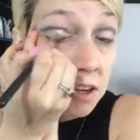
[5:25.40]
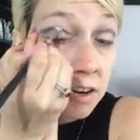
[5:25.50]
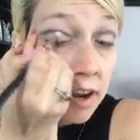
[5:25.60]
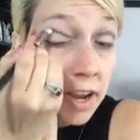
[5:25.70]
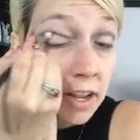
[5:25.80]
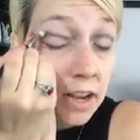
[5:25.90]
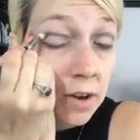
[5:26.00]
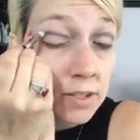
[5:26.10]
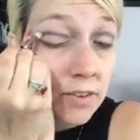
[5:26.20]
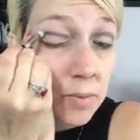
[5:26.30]
All right.
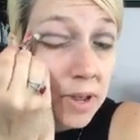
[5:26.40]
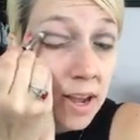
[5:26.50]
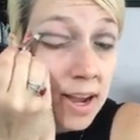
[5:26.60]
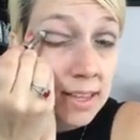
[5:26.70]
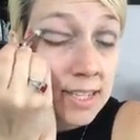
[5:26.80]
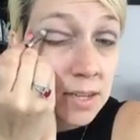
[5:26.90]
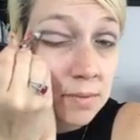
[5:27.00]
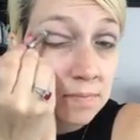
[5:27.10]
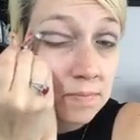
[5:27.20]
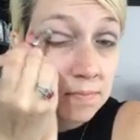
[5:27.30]
How is everybody? Hi, Lisa.
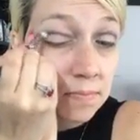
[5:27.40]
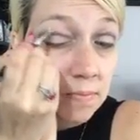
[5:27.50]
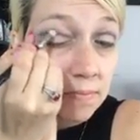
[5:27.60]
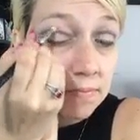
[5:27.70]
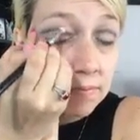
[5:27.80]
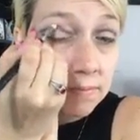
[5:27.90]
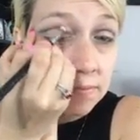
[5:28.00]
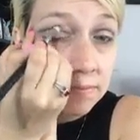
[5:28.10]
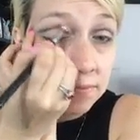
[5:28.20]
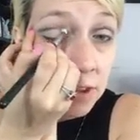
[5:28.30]

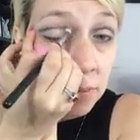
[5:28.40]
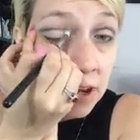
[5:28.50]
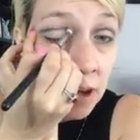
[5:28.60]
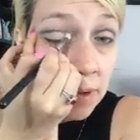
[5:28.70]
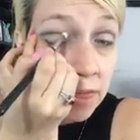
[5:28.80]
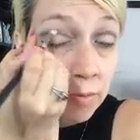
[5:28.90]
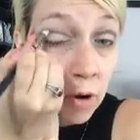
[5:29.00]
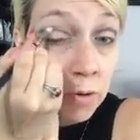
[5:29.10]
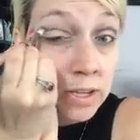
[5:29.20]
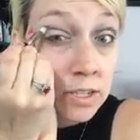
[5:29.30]
Oh my God, my
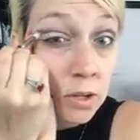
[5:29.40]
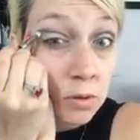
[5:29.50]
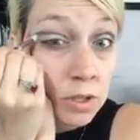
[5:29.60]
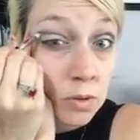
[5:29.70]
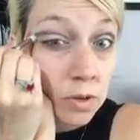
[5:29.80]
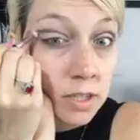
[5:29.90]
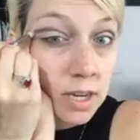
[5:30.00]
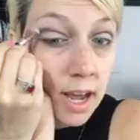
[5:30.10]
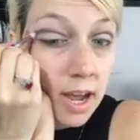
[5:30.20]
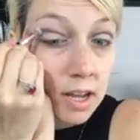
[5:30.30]
throat is so sore
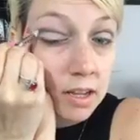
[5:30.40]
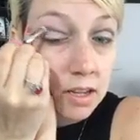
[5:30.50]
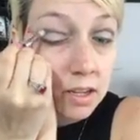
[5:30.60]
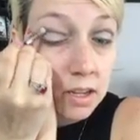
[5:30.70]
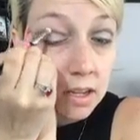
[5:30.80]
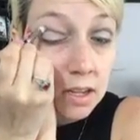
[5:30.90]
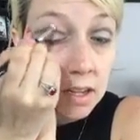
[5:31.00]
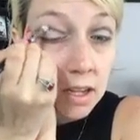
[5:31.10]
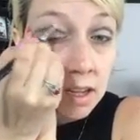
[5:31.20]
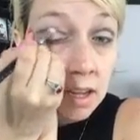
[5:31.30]
today.
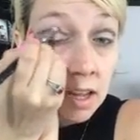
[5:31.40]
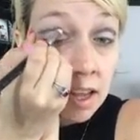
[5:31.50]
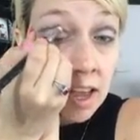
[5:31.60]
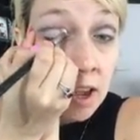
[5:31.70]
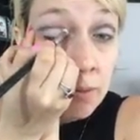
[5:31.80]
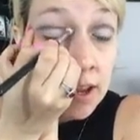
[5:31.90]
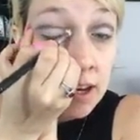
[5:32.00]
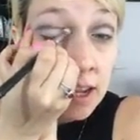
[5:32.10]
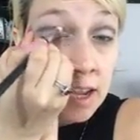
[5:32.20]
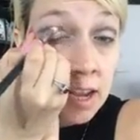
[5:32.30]
Hey,
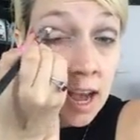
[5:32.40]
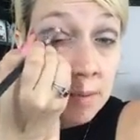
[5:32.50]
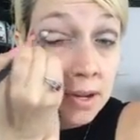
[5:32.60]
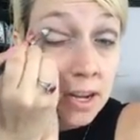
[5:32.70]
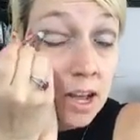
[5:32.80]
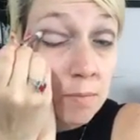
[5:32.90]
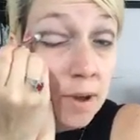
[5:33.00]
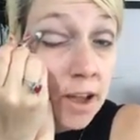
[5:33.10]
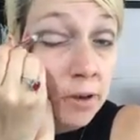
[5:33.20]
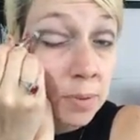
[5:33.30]
Wendy. I'm going to come
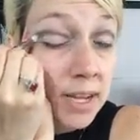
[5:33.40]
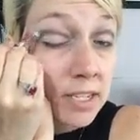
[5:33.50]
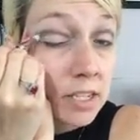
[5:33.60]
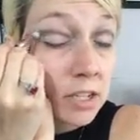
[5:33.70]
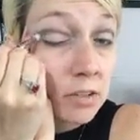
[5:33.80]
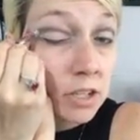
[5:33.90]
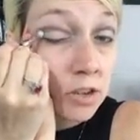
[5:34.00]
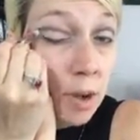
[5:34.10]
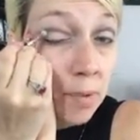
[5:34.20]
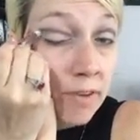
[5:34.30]
by your place soon to
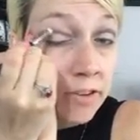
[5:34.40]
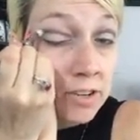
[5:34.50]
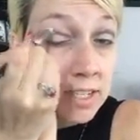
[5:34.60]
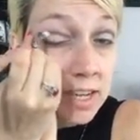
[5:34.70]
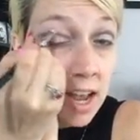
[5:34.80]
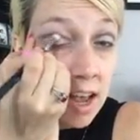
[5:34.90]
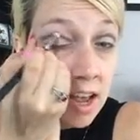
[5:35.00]
drop off your stuff.